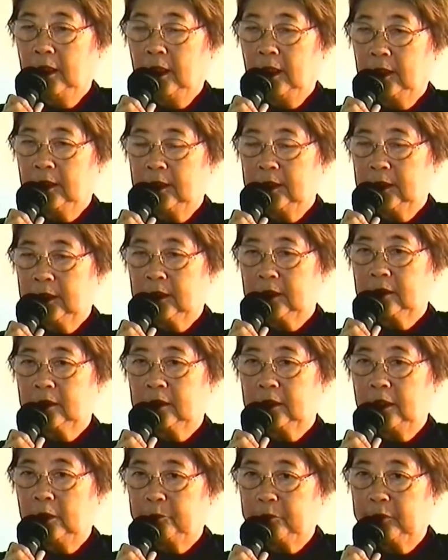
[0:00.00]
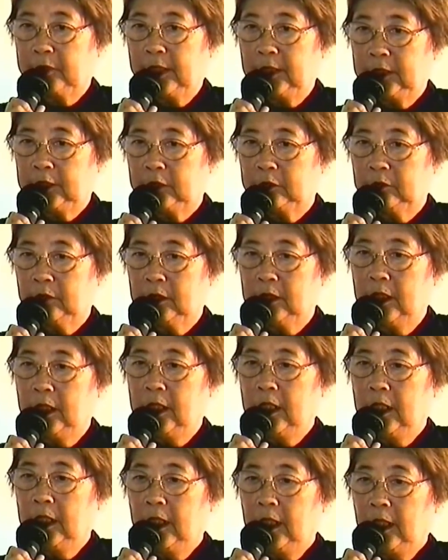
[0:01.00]
have this separation,
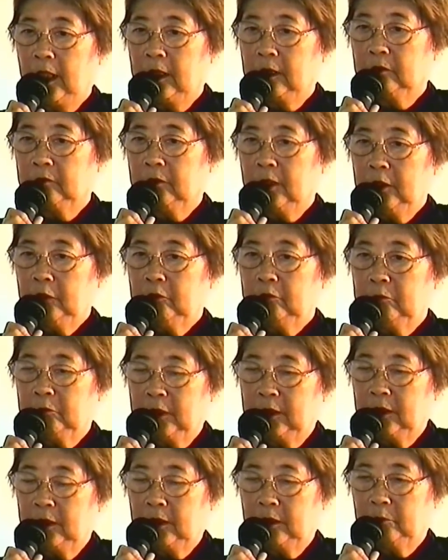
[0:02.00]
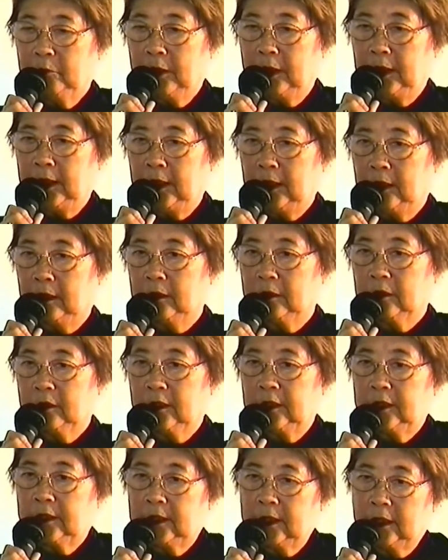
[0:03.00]
and one of my, my uh,
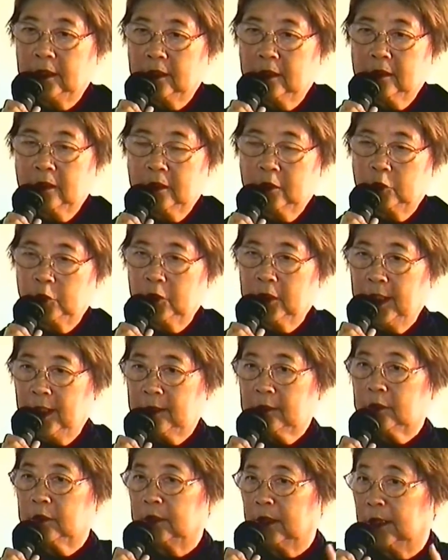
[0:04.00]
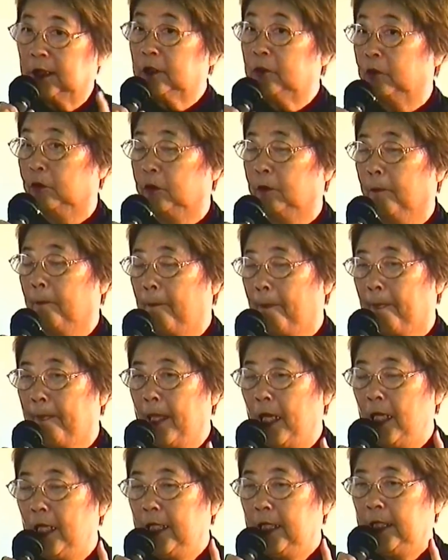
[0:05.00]
this uh, conductor uncle,
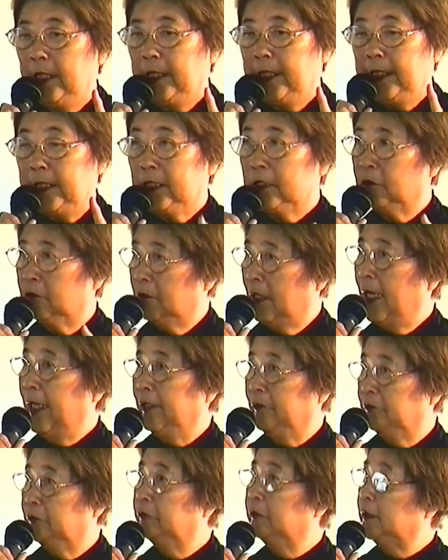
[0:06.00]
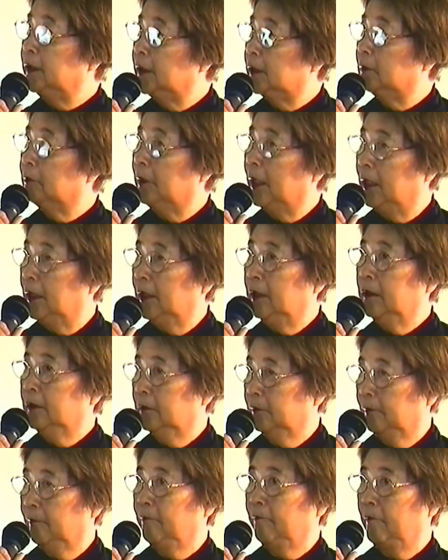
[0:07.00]
his wife, which is my
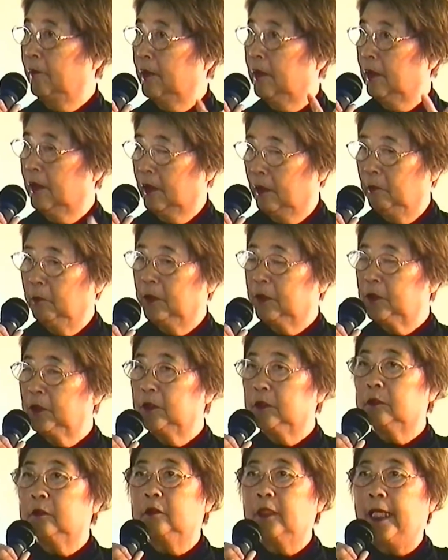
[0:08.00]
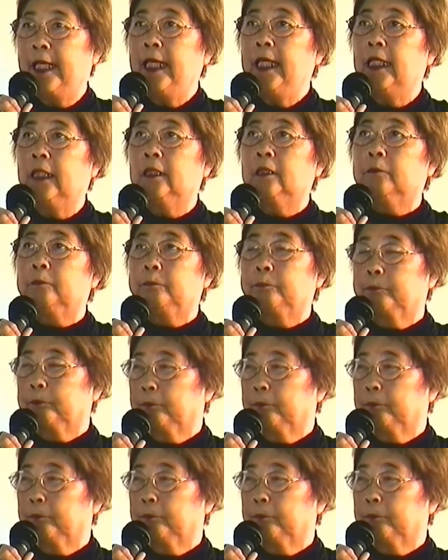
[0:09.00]
maternal aunt,